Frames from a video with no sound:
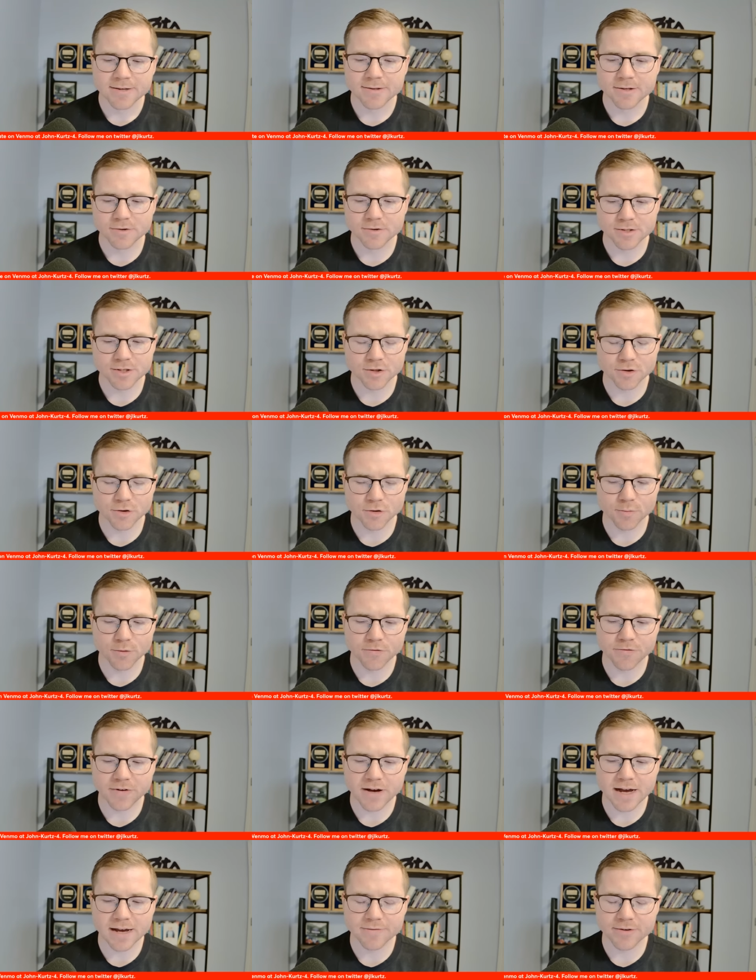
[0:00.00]
Those in the group of
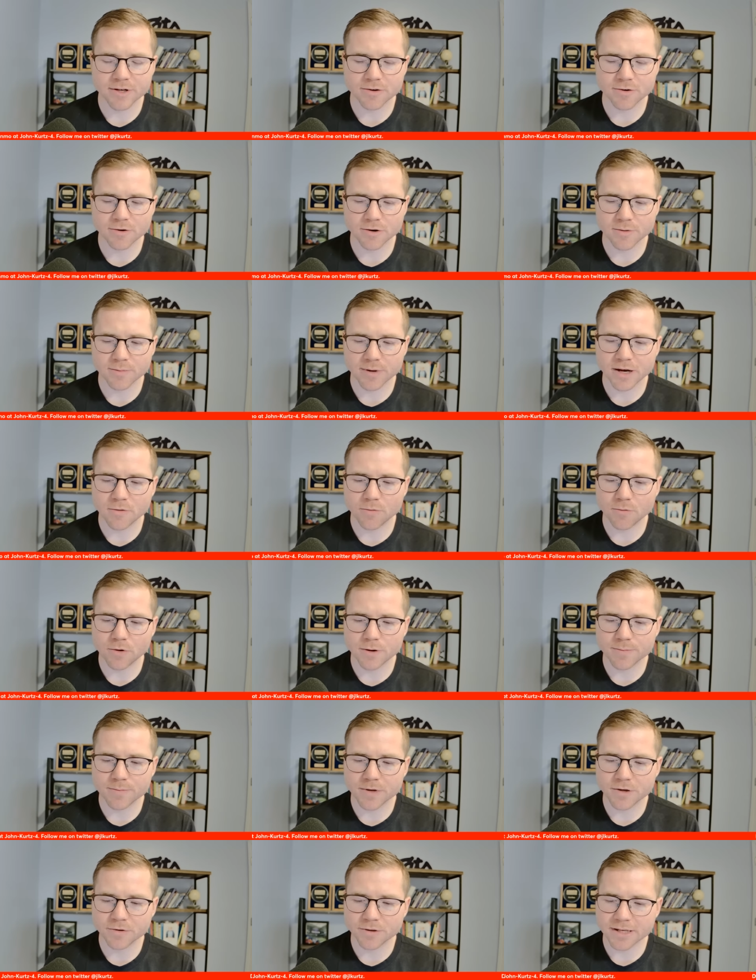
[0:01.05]
five can earn about
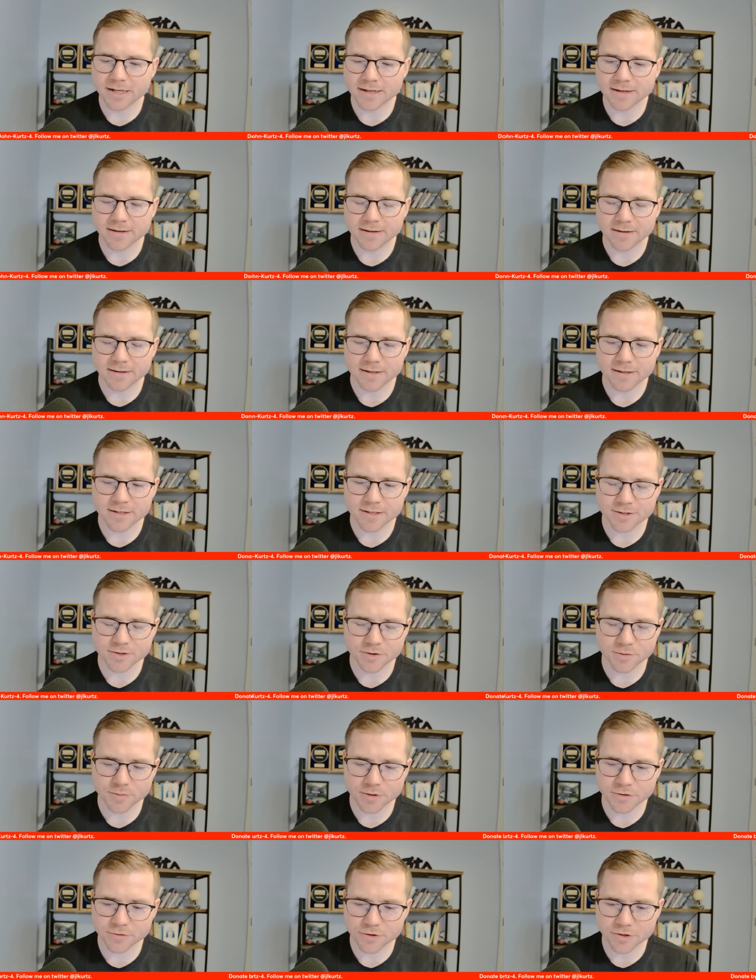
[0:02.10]
$1 million in
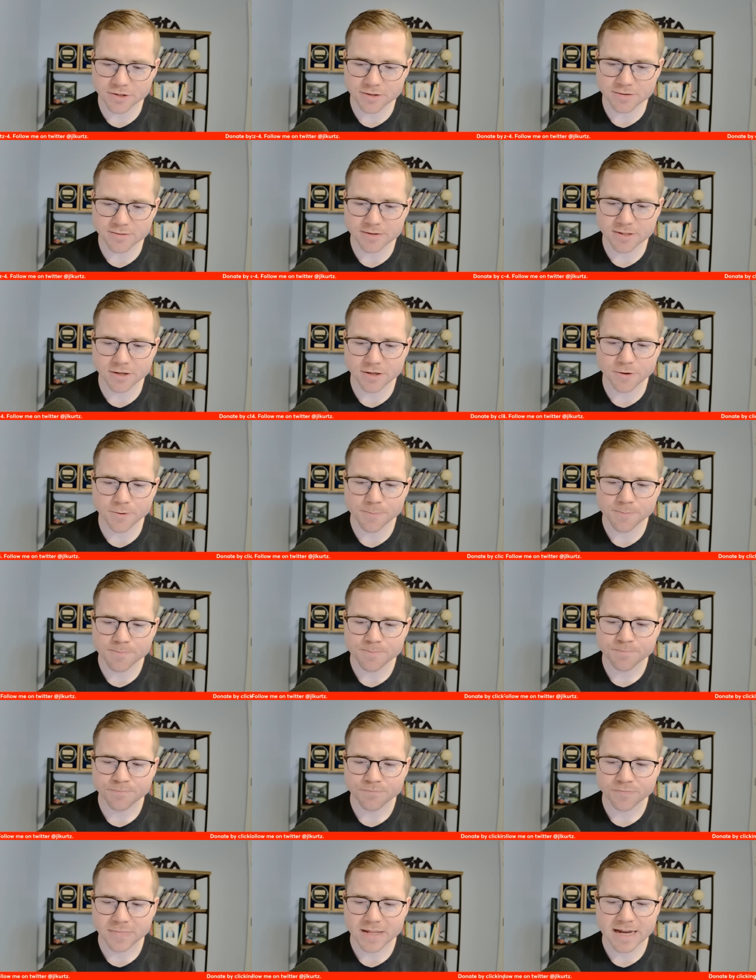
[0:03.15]
distribution. So
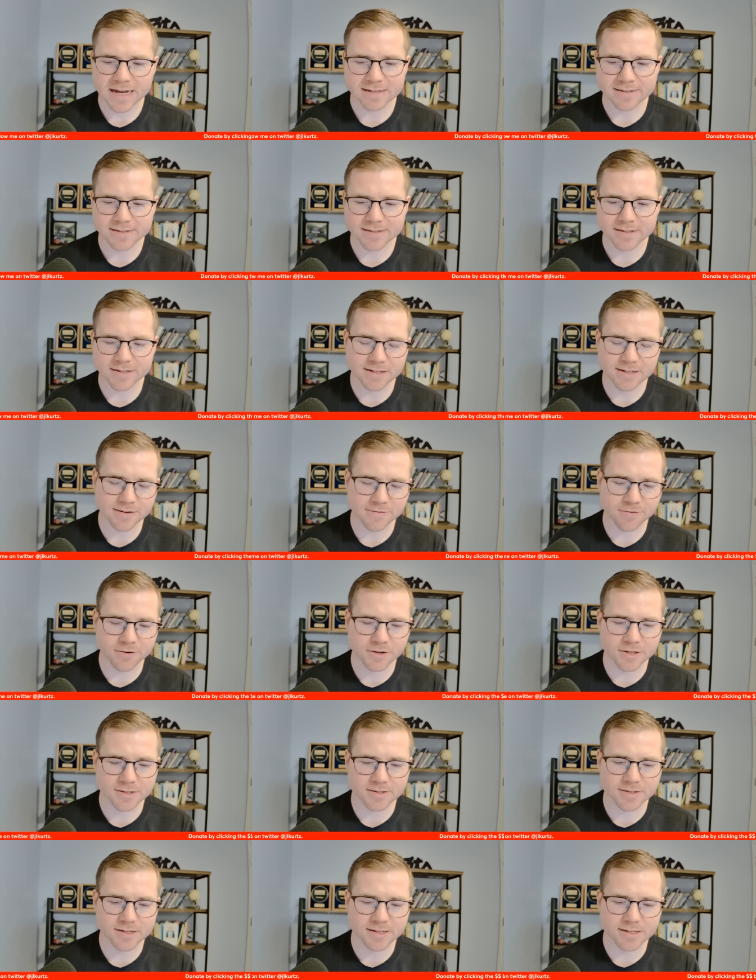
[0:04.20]
that's the
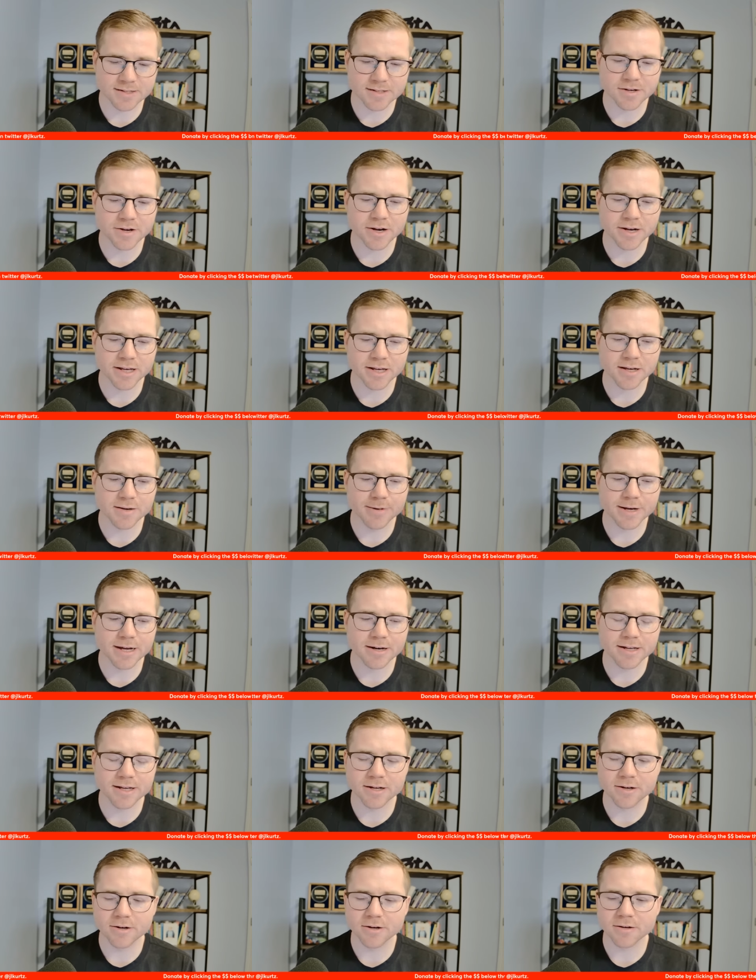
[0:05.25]
difference that he's talking
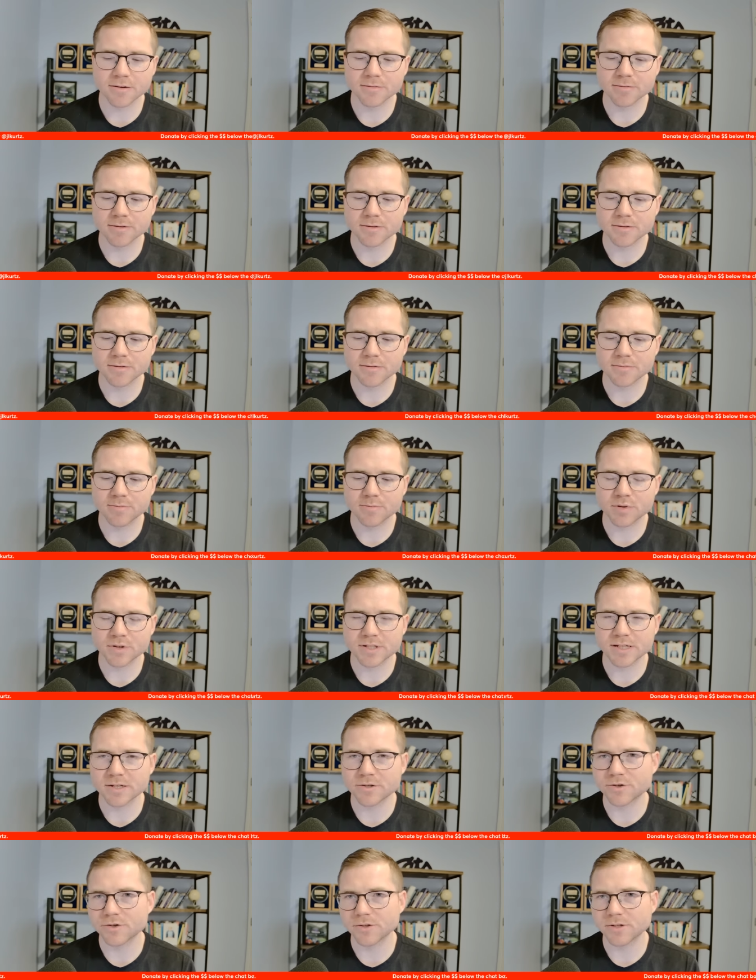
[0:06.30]
about here,
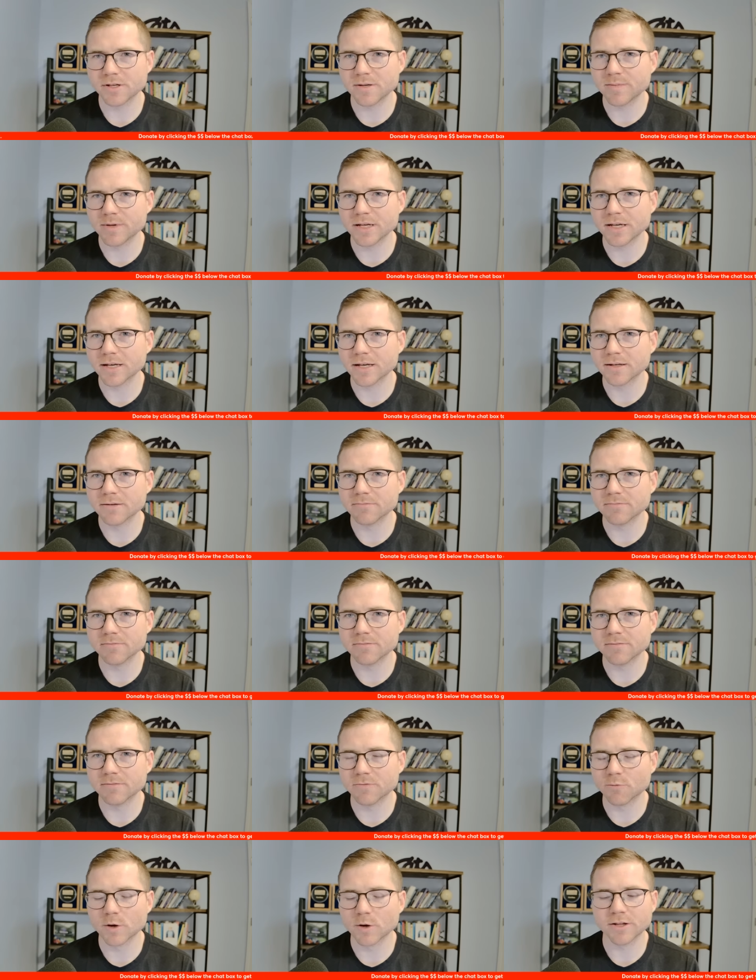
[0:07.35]
potentially being
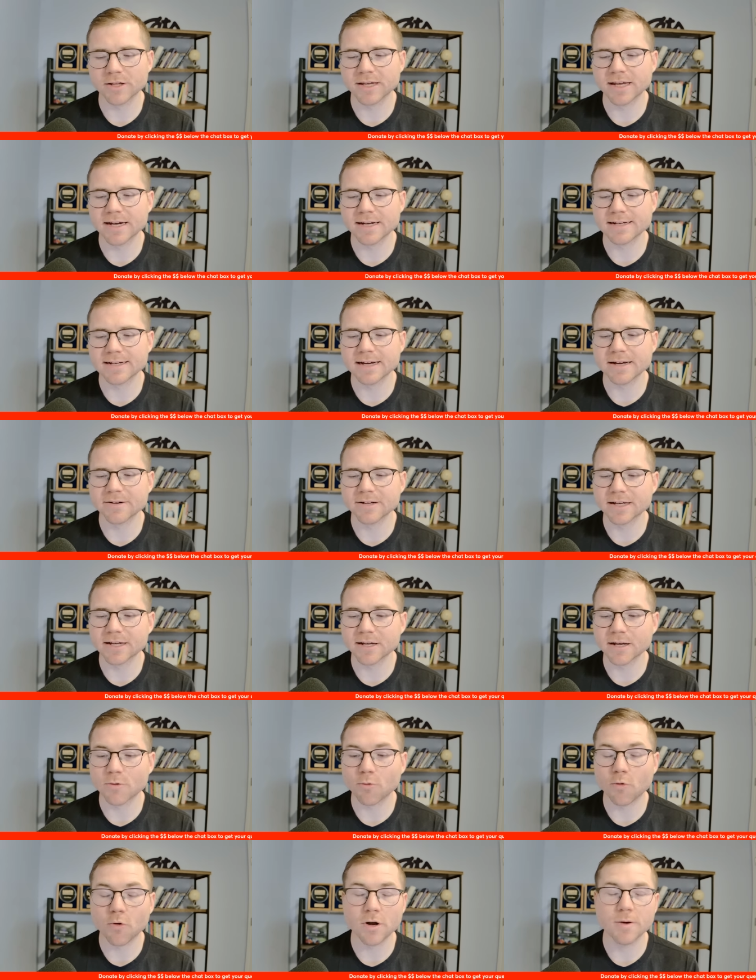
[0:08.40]
relegated down to
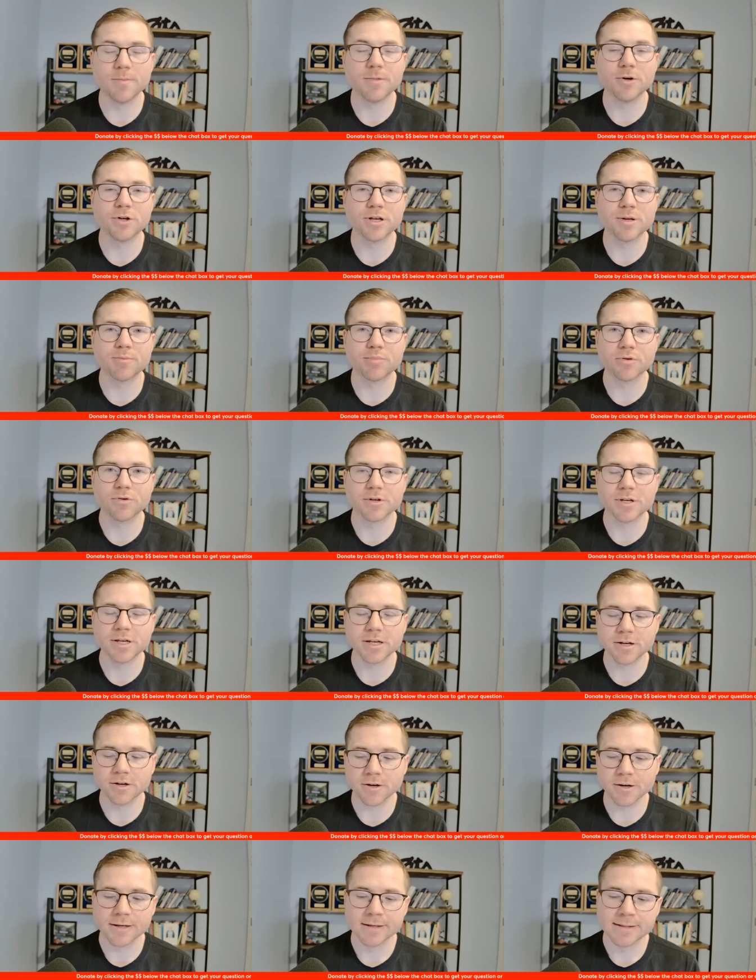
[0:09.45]
getting a $1 million per
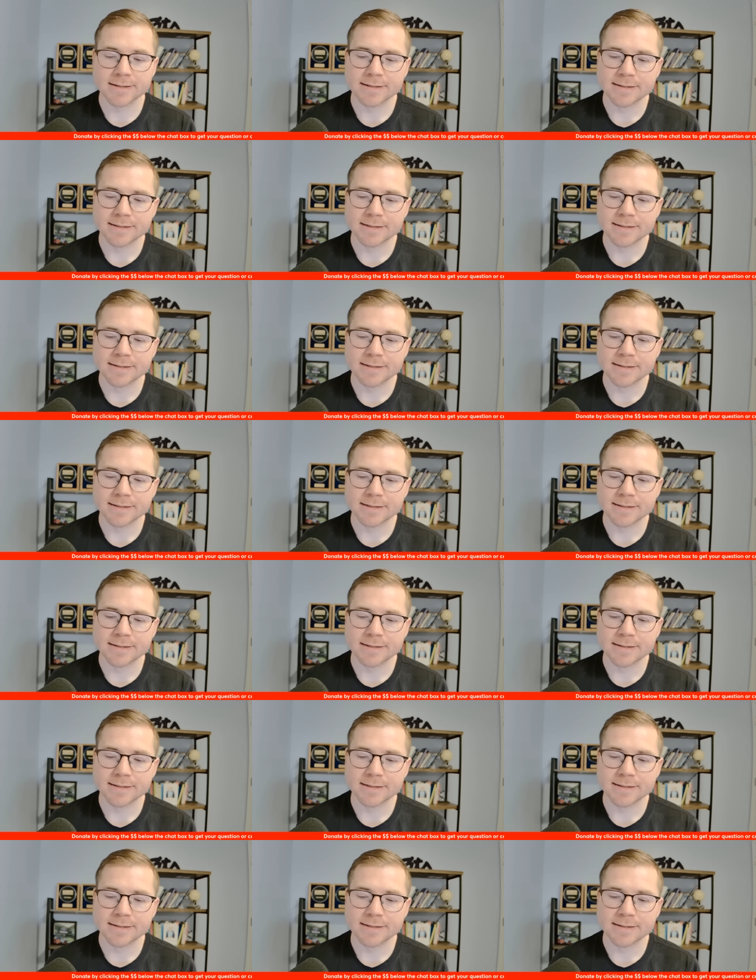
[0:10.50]
year